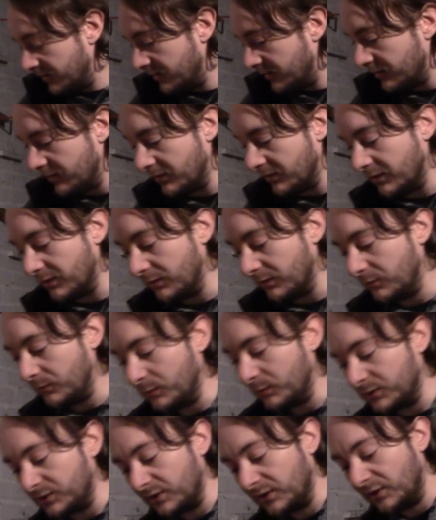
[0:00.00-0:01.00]
uh,
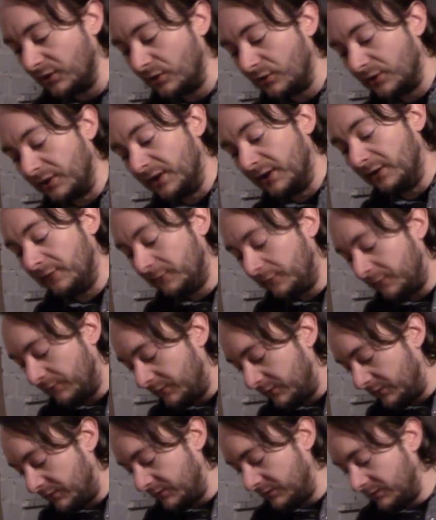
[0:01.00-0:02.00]
which will be long
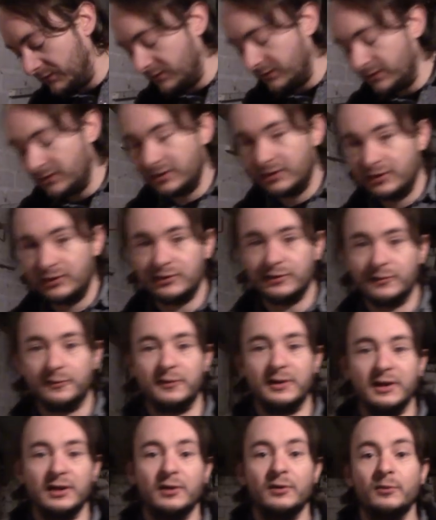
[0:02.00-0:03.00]
enough to
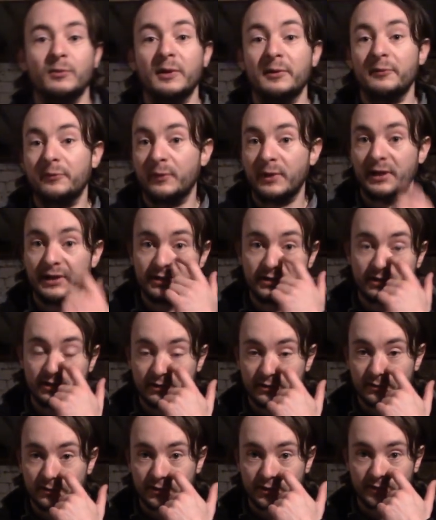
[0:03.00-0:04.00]
fit widthways
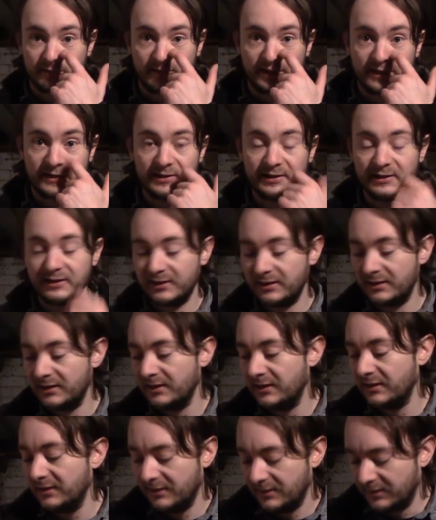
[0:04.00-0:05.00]
across the van
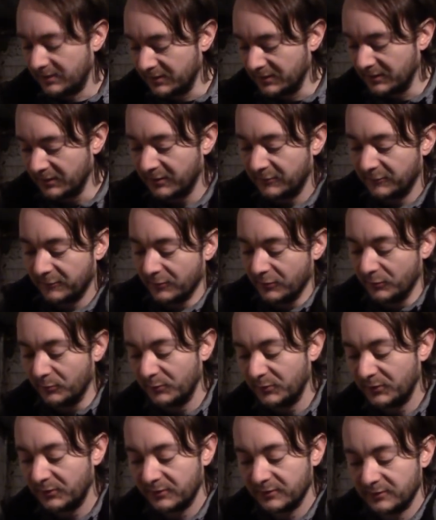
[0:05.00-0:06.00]
and enough of
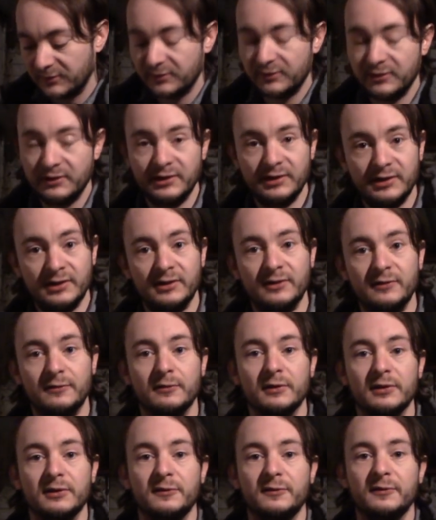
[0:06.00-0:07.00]
them
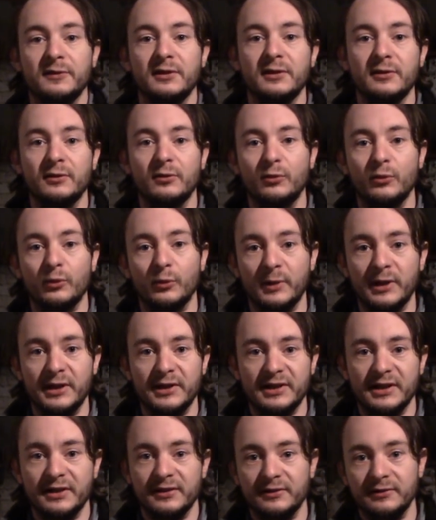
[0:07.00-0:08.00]
for it to fit all the way
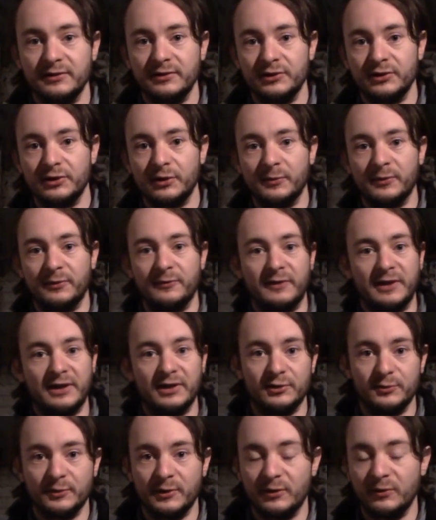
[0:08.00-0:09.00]
down the top of the van
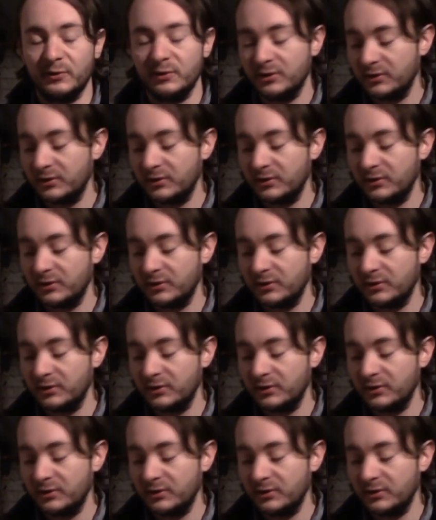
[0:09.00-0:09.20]
as well.